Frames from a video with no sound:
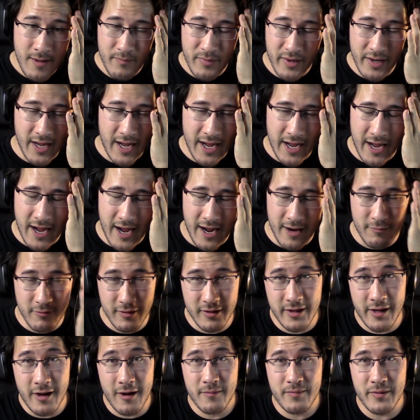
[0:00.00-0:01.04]
But I, I
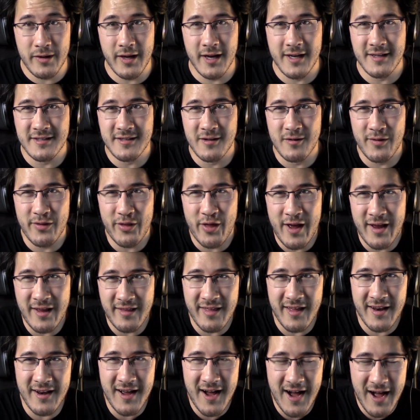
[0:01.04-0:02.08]
really hope you guys don't think
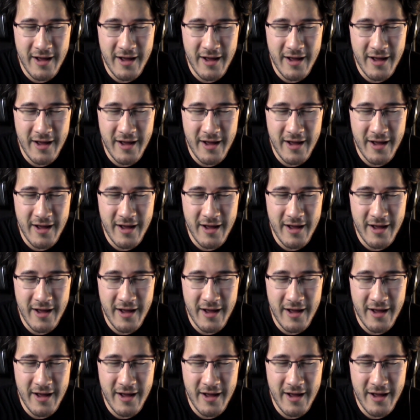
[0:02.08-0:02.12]
that